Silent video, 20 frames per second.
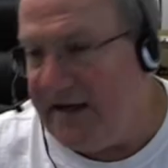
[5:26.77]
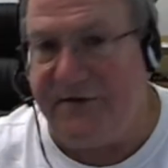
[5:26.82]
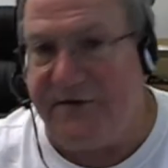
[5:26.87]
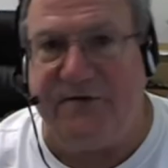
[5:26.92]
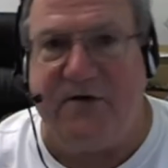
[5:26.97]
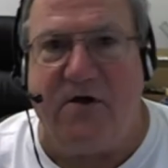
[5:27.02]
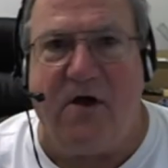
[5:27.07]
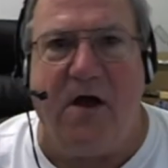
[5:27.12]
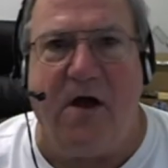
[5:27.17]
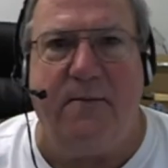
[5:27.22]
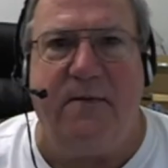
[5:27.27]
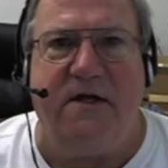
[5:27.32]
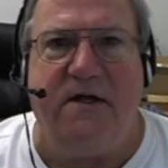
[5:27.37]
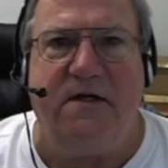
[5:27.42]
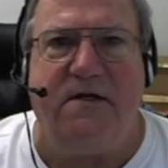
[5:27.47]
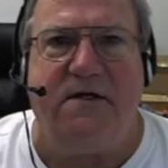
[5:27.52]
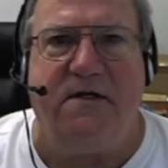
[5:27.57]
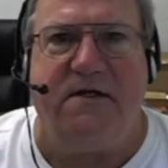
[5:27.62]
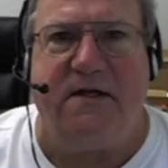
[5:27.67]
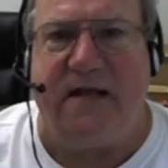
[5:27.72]
it's
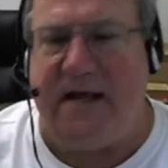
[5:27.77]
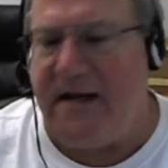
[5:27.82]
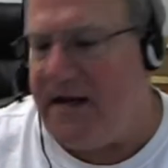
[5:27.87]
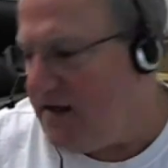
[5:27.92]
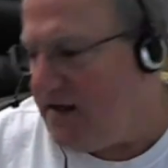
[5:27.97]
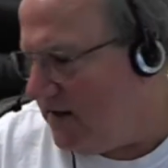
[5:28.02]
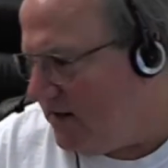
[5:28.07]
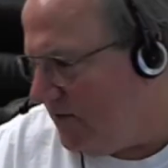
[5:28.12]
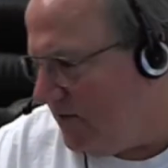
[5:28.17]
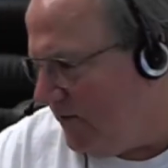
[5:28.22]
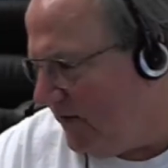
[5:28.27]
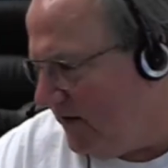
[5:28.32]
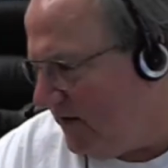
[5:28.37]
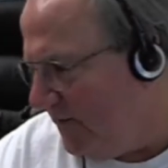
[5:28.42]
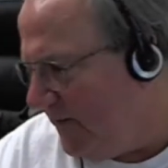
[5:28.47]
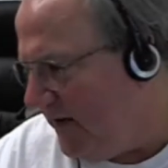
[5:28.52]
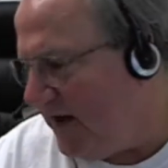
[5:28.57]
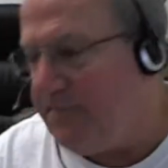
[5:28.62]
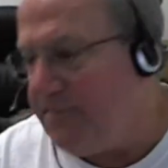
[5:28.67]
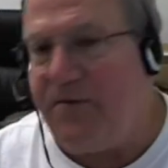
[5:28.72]
common to take, with
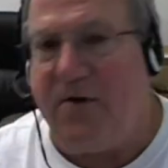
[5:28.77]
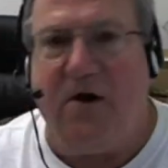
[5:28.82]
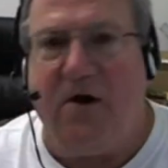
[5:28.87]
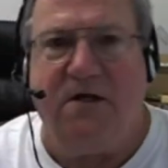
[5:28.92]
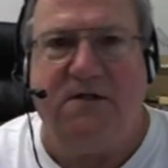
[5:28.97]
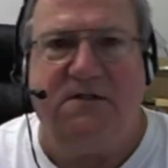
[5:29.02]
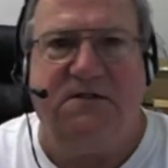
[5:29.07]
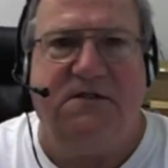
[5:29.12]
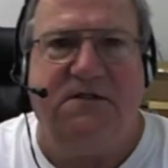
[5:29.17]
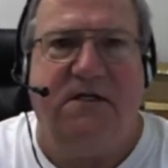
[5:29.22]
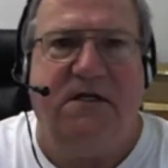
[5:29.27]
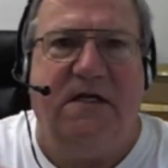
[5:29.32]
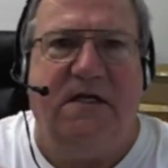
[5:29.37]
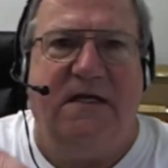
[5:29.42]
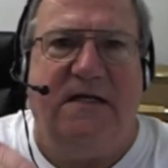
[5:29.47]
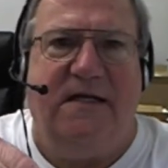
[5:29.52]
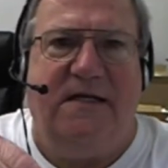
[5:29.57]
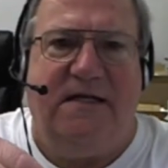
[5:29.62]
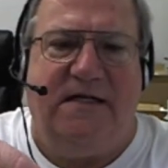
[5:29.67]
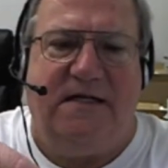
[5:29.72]
the big parts,
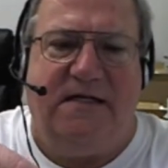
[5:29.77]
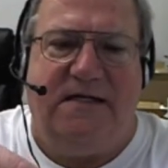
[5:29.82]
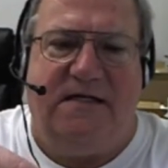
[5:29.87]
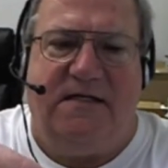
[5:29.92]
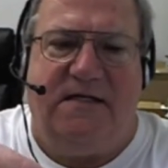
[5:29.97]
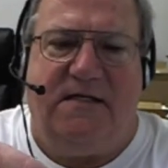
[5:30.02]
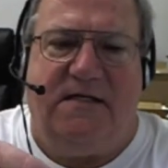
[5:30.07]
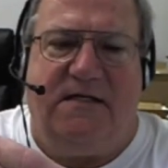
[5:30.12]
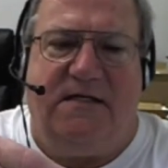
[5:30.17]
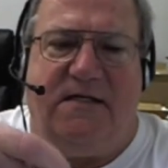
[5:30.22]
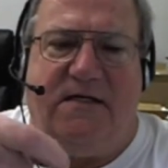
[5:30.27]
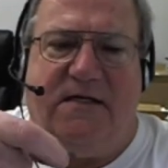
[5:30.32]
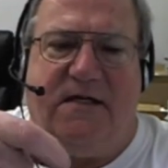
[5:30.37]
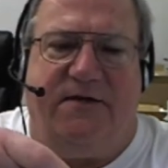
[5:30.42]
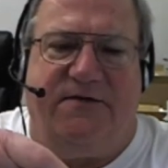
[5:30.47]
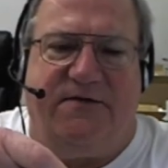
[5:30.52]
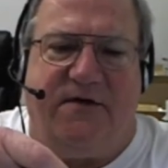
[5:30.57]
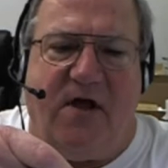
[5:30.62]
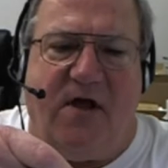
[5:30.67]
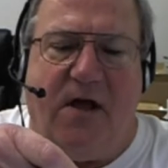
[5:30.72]

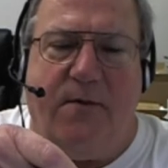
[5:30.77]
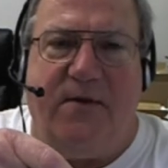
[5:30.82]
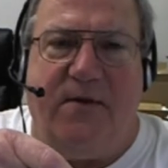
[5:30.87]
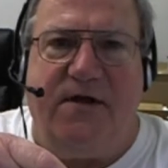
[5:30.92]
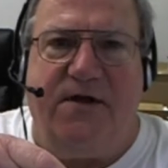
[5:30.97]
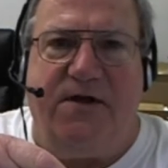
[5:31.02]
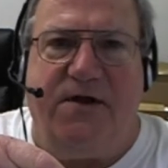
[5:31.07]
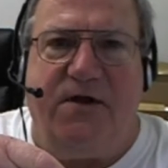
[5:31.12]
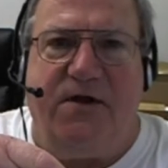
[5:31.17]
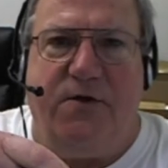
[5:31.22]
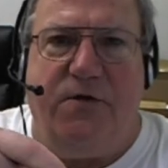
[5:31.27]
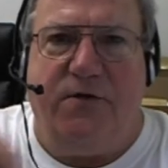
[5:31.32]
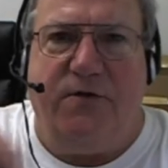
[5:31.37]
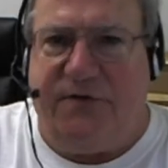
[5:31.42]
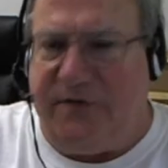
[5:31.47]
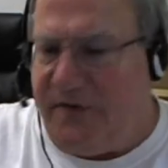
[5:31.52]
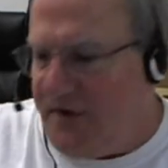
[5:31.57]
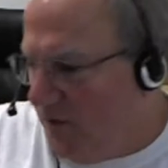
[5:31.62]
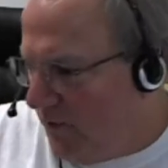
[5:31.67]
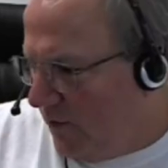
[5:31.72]
it's common to
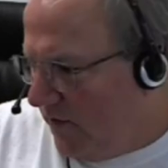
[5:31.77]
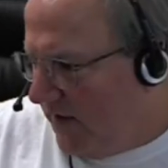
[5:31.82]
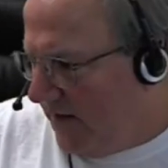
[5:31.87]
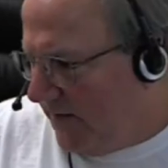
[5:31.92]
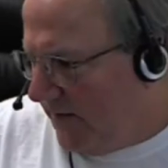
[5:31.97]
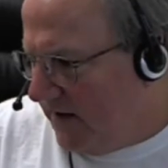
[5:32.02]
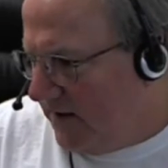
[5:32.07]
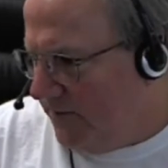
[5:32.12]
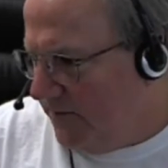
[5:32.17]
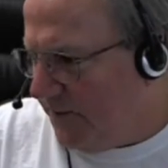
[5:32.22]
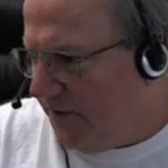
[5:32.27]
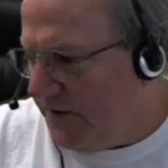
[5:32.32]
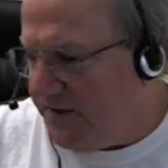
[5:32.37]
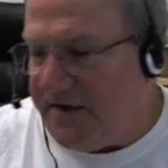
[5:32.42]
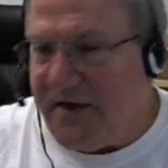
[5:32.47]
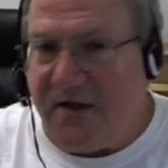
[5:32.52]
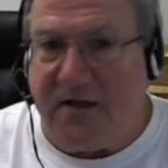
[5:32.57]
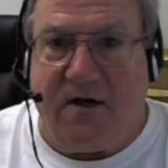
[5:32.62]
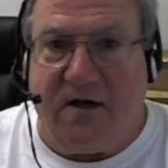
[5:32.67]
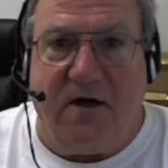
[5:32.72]
use a ribbon,
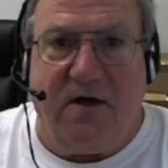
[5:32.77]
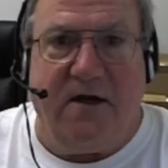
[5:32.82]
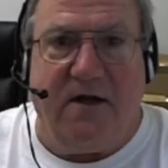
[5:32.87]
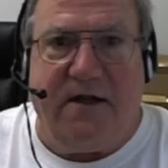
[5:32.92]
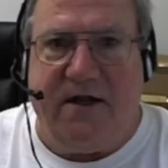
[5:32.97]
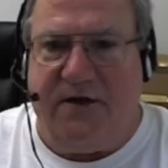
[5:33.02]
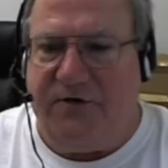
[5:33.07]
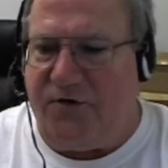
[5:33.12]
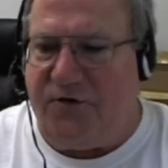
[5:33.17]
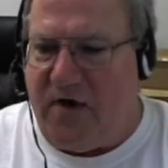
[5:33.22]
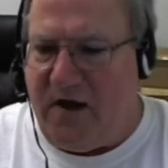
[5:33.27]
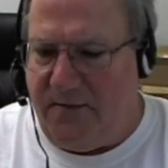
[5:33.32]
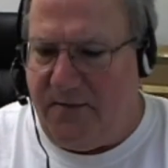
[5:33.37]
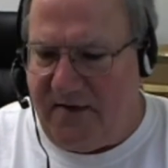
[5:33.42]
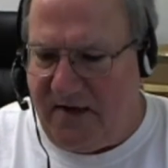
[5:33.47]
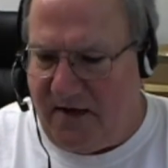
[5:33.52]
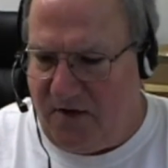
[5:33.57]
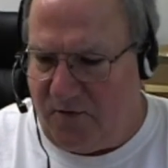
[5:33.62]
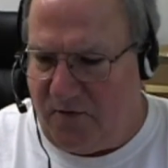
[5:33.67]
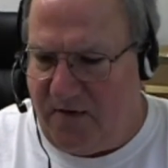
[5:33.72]
particularly a
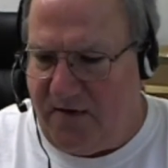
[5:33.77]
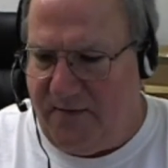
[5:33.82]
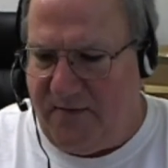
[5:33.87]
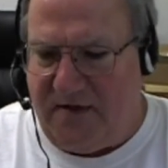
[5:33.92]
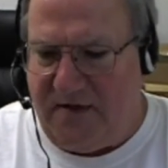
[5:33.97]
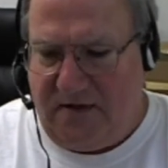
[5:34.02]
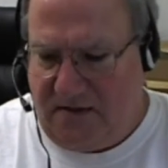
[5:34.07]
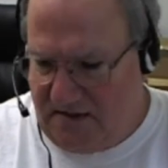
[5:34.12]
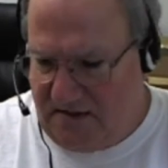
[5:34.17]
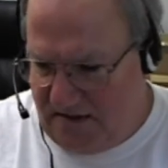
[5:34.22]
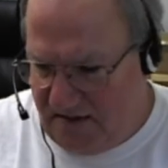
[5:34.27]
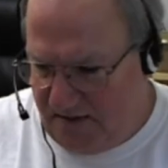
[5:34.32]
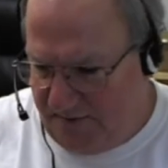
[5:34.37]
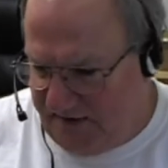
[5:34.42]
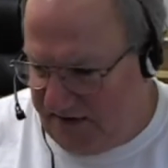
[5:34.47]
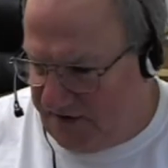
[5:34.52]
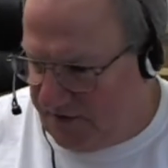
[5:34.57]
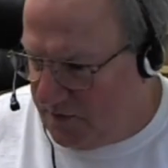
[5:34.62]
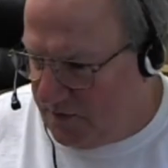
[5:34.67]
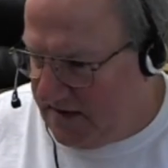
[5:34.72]
tri-metal ribbon, in
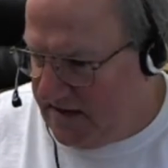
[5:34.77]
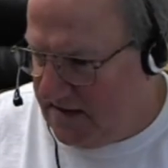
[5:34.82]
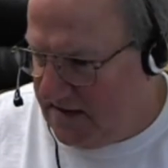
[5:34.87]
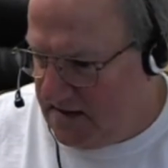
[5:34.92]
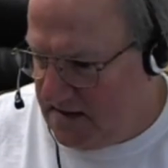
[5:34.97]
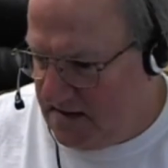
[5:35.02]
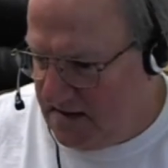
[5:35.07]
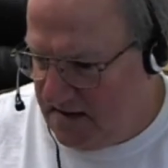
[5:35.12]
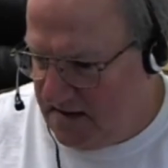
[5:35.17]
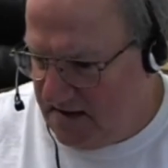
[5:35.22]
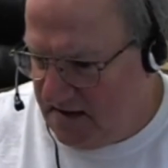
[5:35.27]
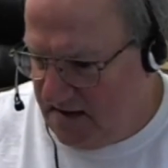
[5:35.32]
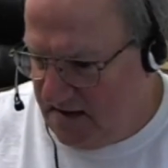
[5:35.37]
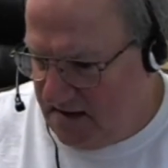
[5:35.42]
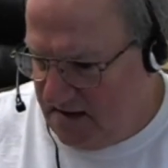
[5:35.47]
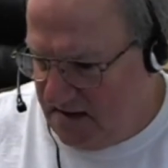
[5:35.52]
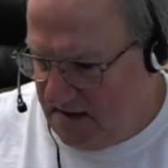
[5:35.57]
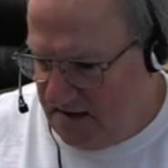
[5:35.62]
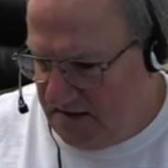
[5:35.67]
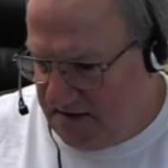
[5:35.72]
between.
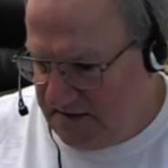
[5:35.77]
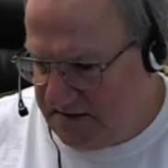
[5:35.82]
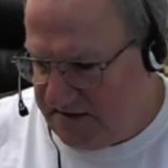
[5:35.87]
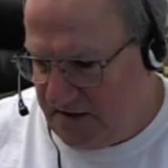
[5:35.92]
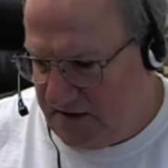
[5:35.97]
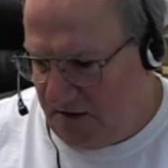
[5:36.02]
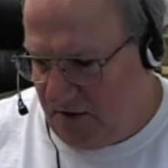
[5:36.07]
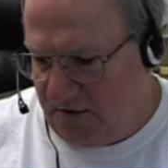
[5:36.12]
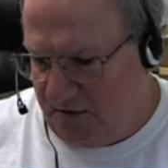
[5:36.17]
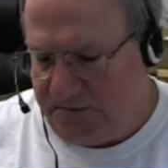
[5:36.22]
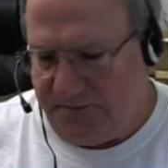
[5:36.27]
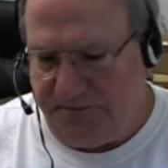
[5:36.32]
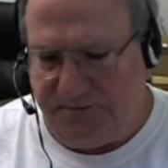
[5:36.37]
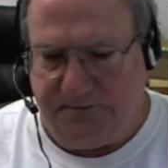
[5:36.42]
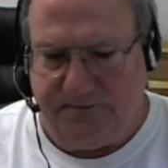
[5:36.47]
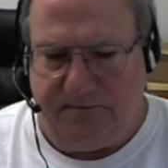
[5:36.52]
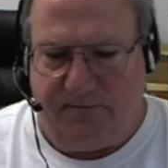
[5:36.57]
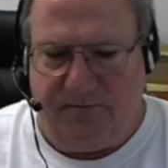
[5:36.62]
So